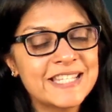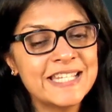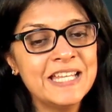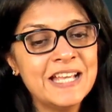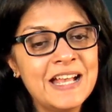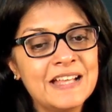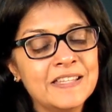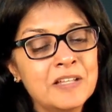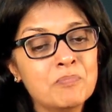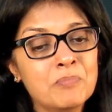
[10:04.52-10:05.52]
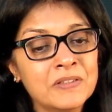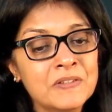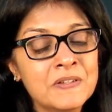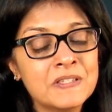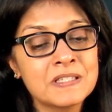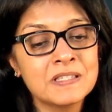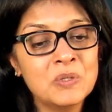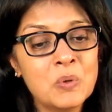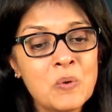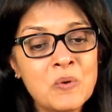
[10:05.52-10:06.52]
see, that mothers
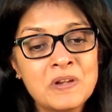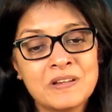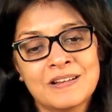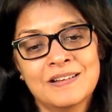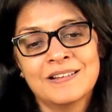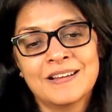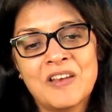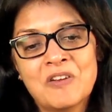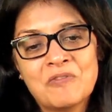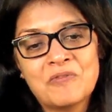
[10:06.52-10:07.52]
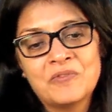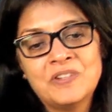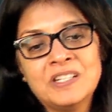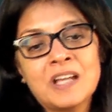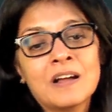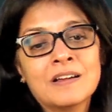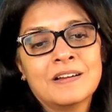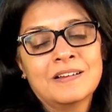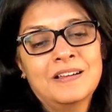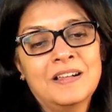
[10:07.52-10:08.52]
do not kind of
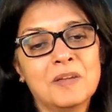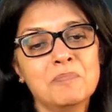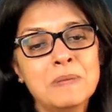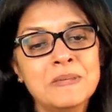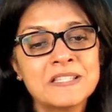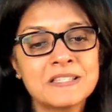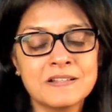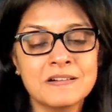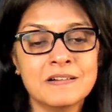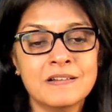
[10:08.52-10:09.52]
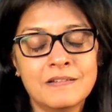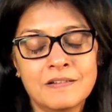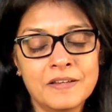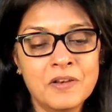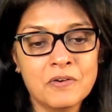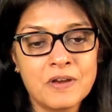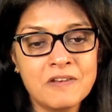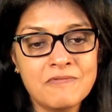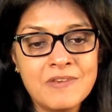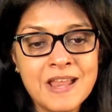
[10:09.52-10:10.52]
tuck baby's
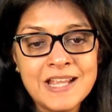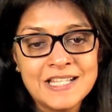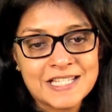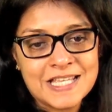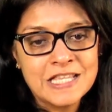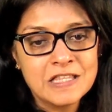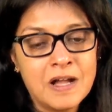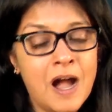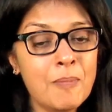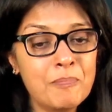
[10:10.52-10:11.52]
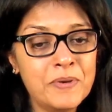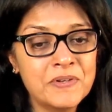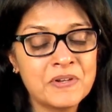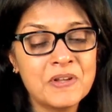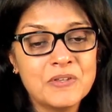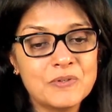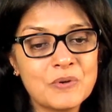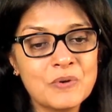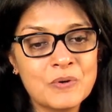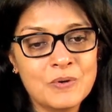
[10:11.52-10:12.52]
kind of legs in the armpit.
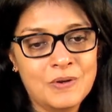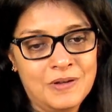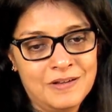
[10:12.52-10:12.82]
So,